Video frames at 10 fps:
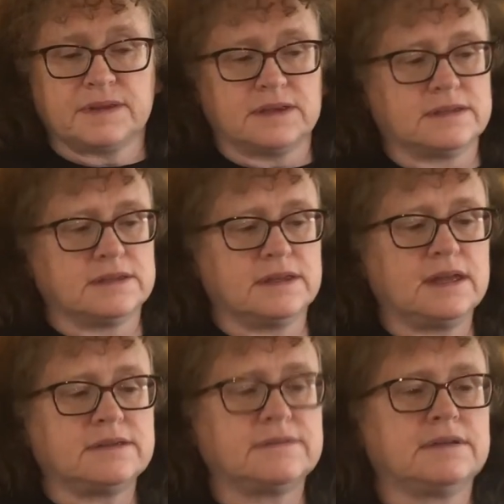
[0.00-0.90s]
See that?
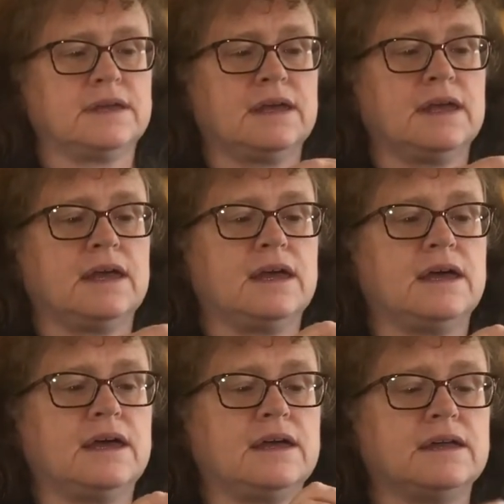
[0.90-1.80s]

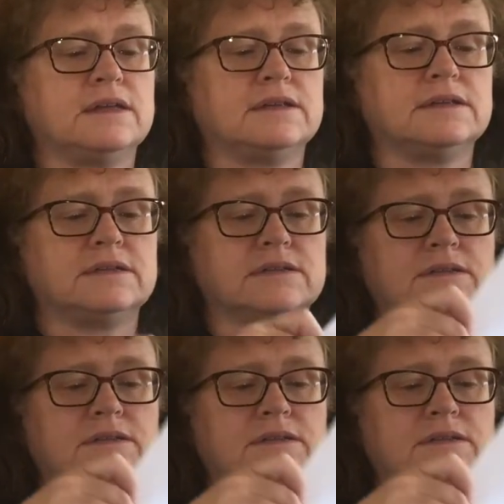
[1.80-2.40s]
And so